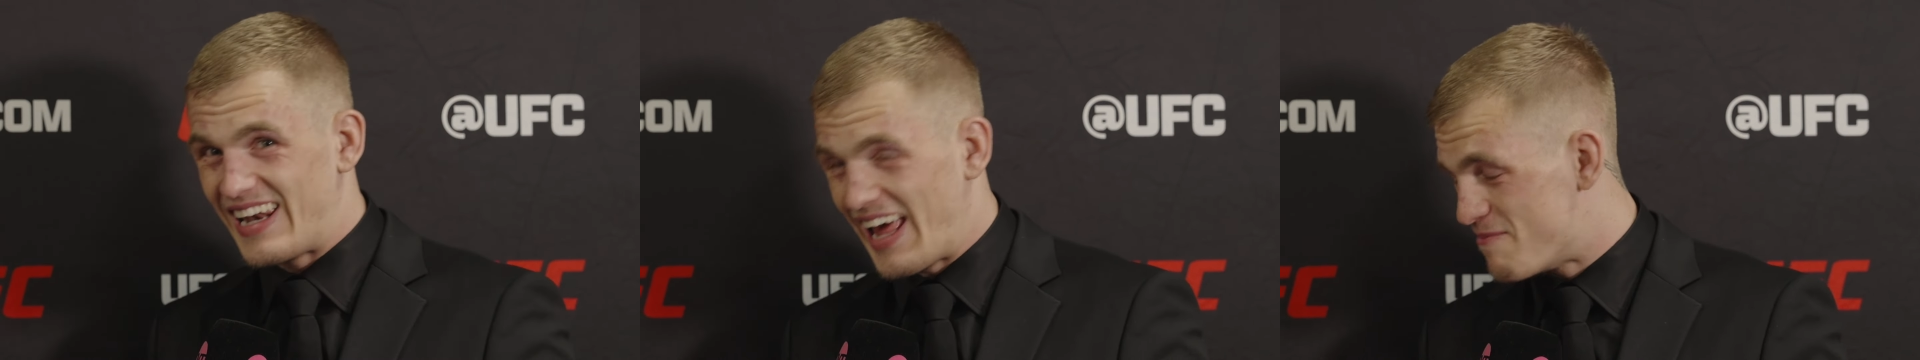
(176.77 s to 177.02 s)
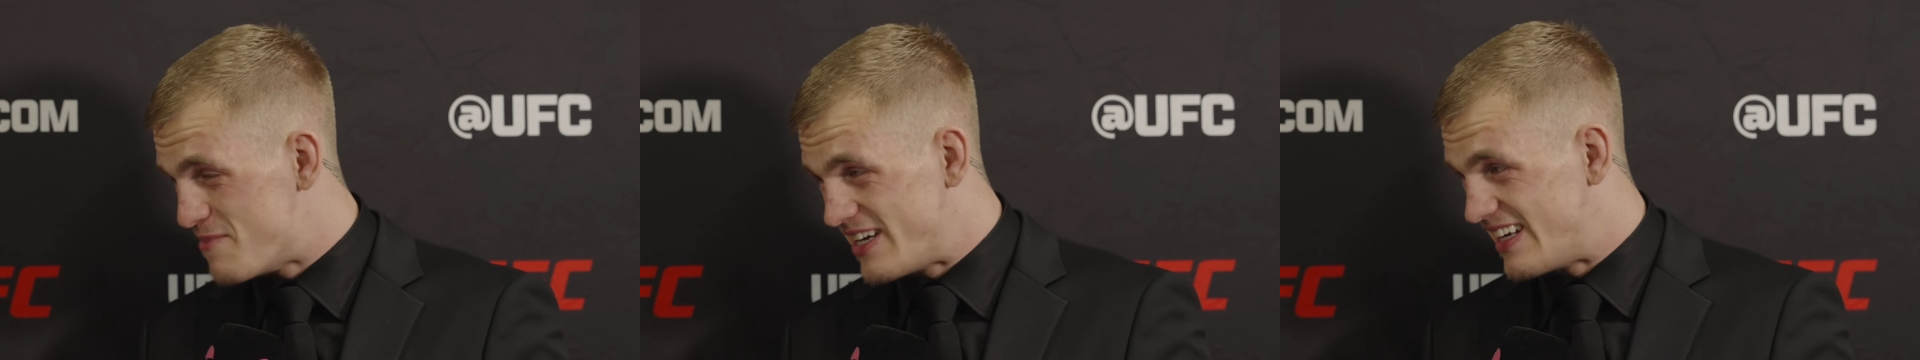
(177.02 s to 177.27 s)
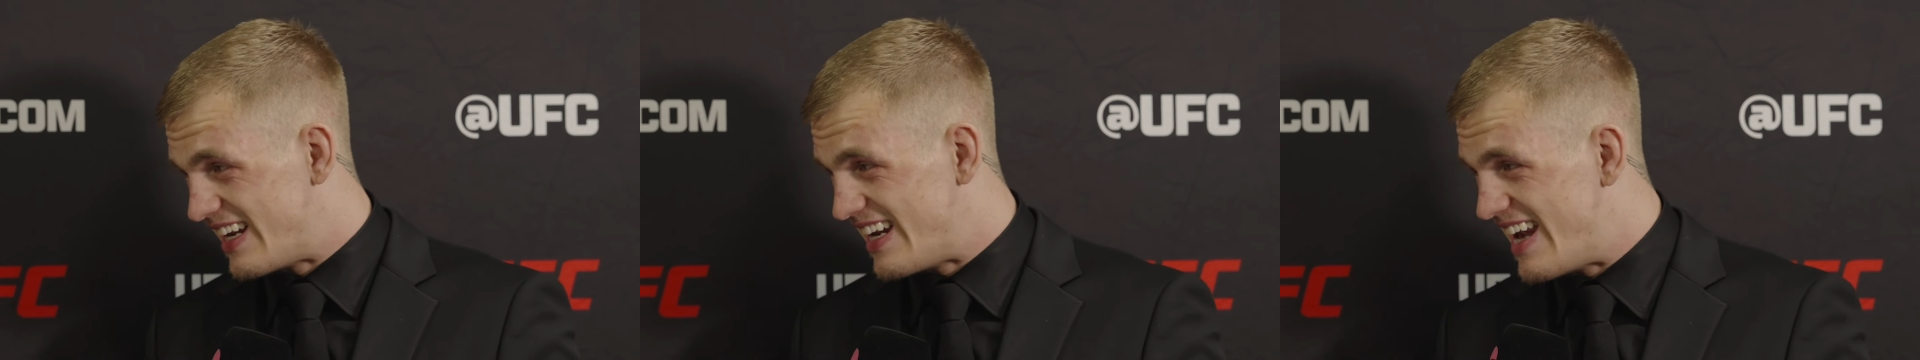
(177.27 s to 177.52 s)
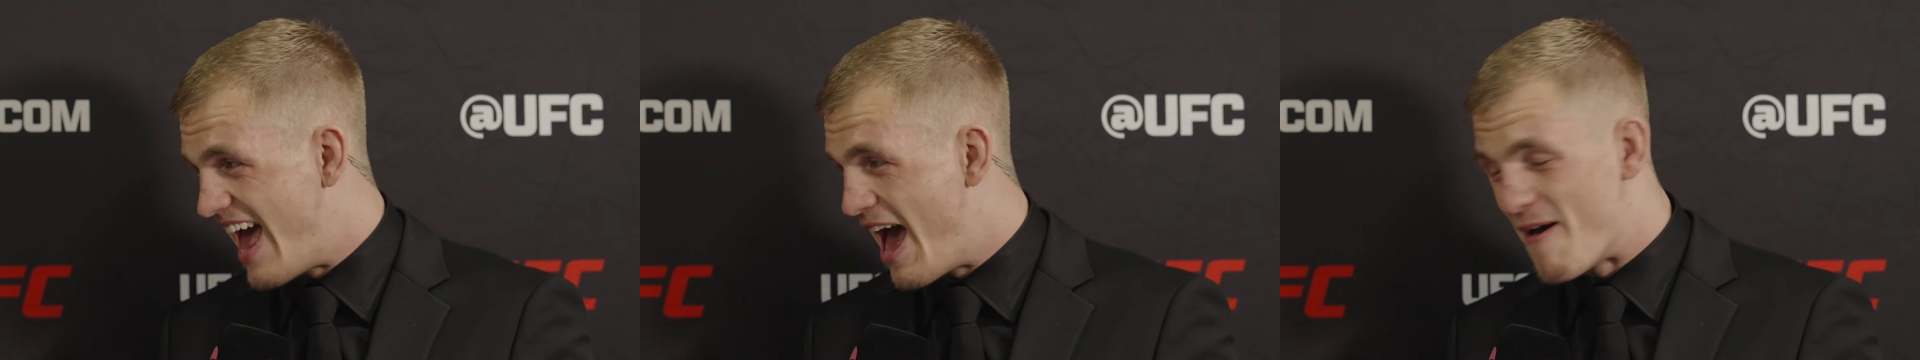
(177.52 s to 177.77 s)

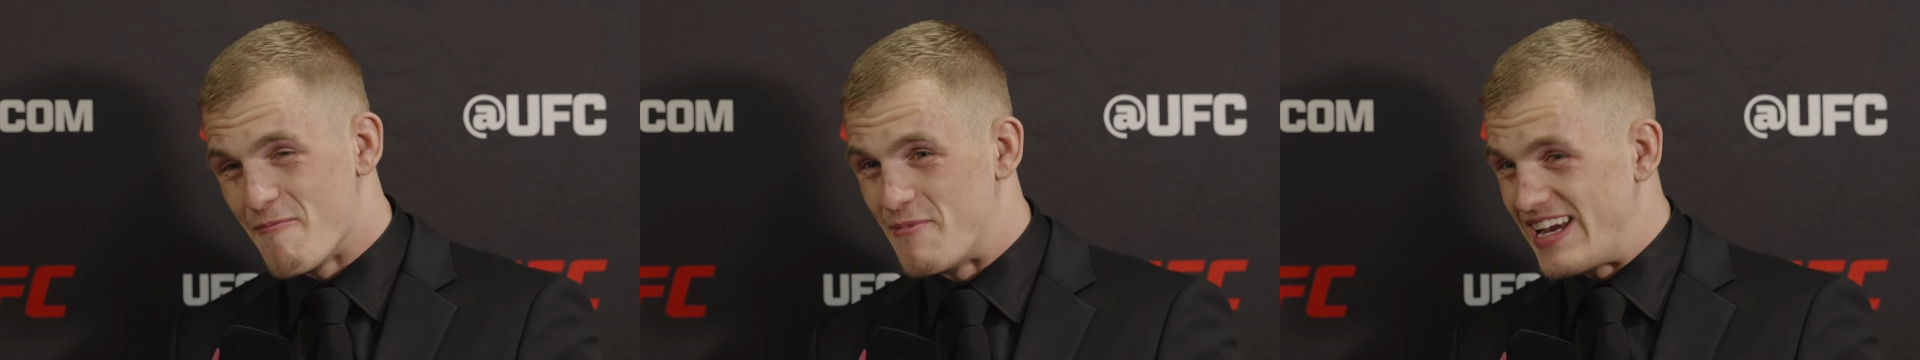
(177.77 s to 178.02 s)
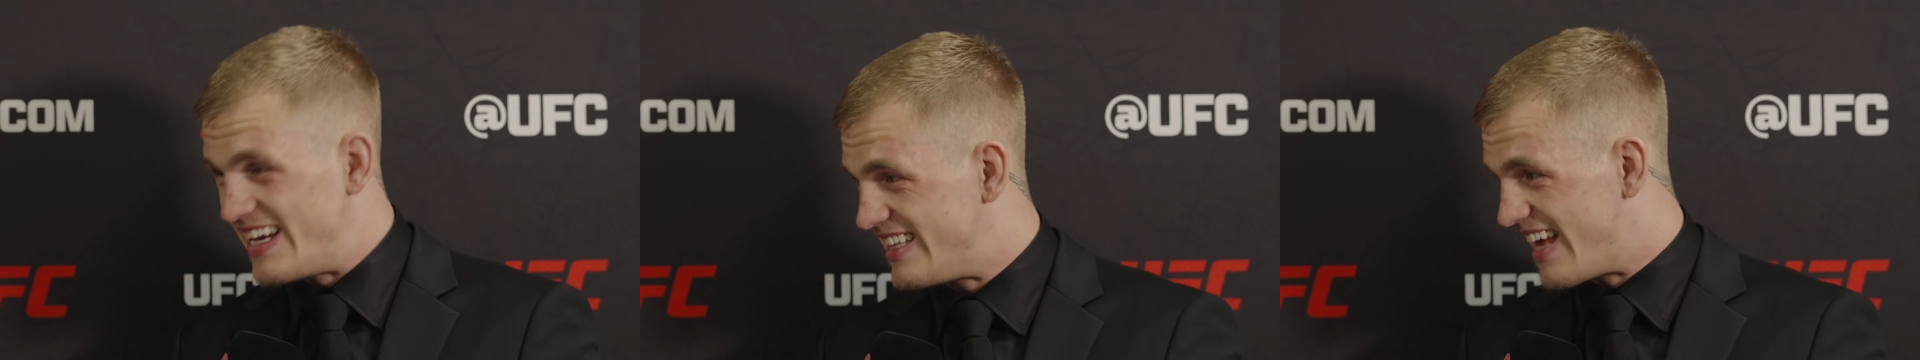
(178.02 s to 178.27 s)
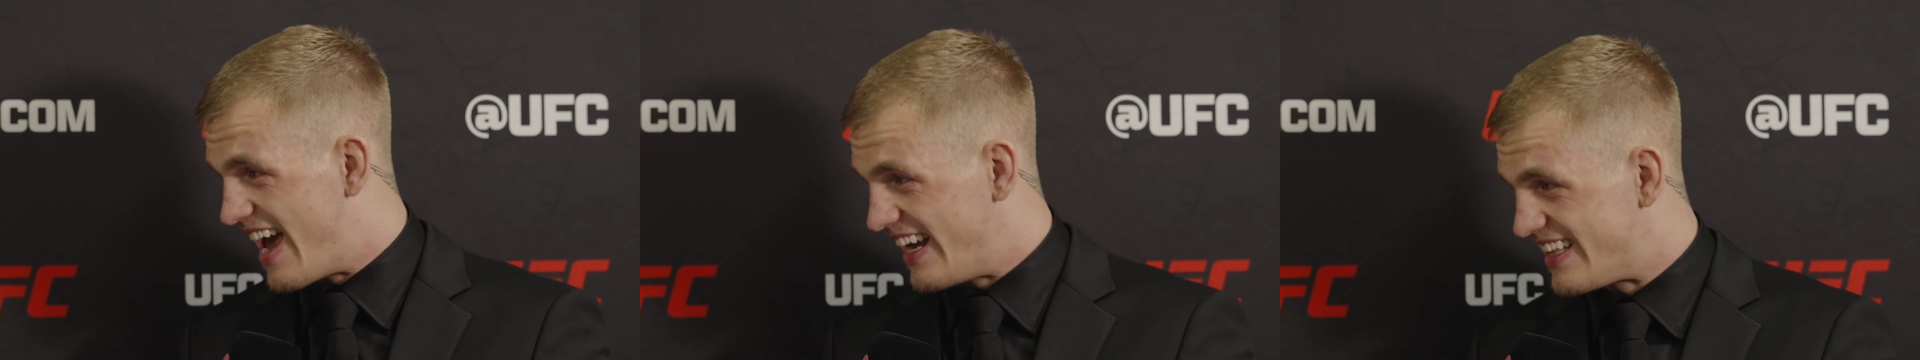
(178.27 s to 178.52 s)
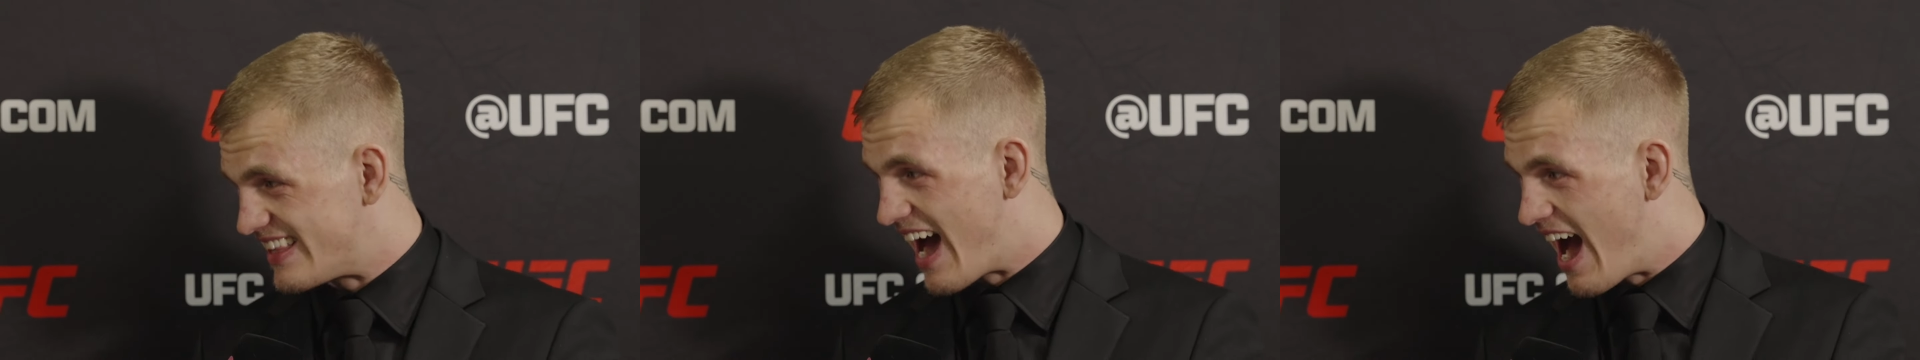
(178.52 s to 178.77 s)
let me
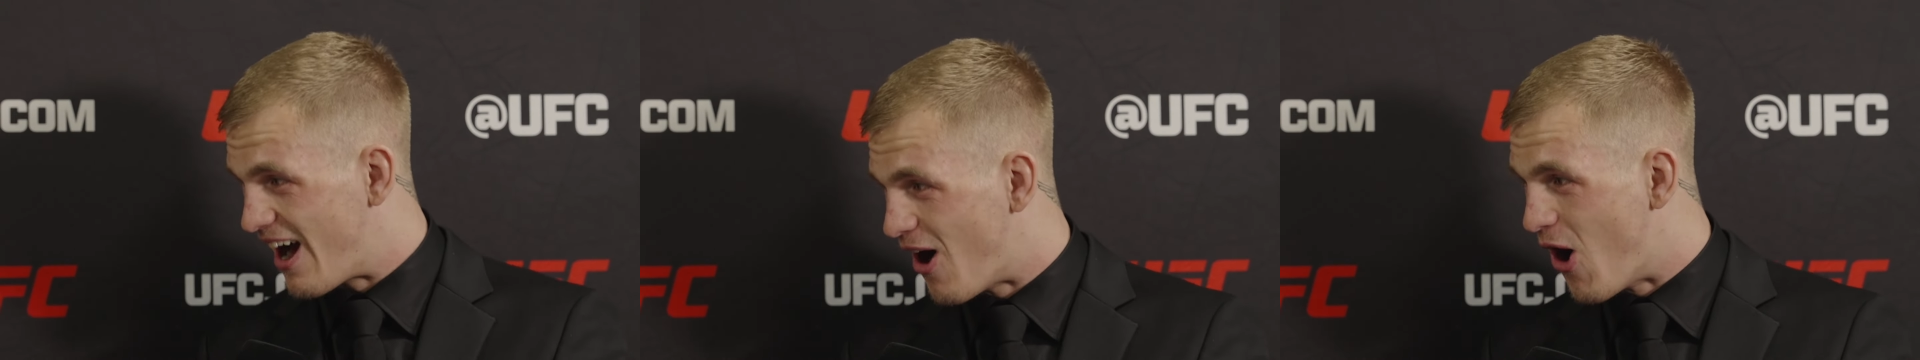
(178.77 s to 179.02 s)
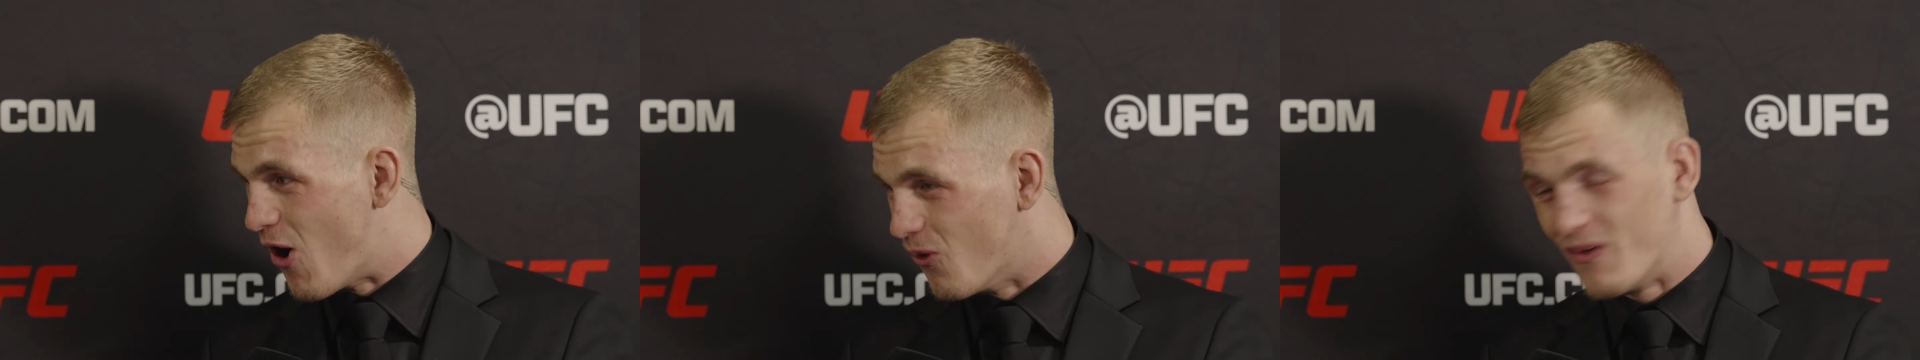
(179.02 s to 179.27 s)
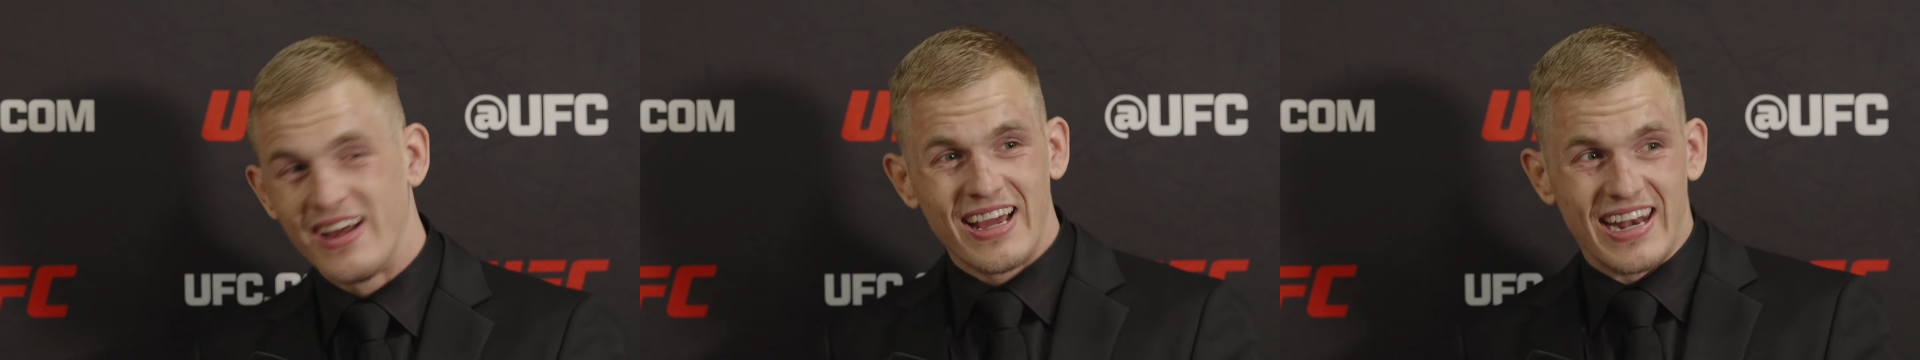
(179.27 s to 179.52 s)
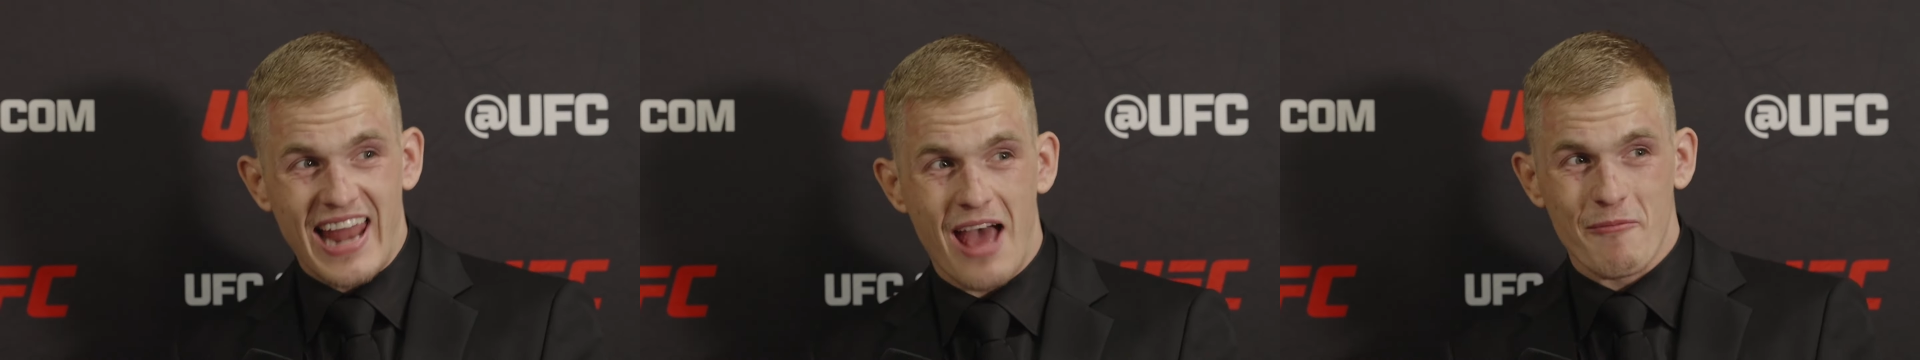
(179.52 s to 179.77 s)
take that. Oh,
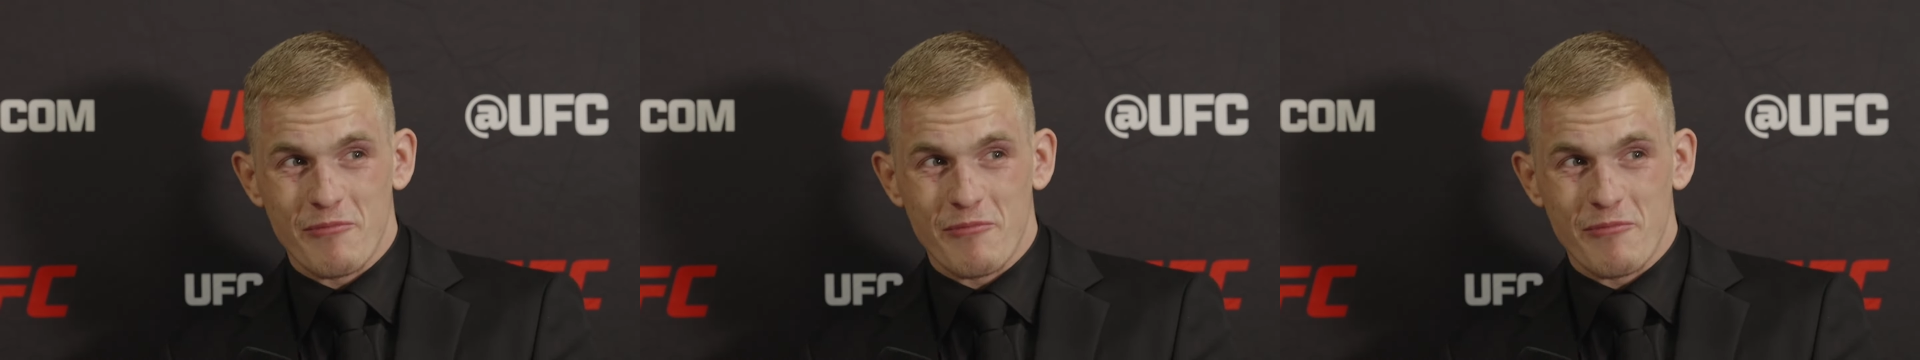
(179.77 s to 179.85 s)
let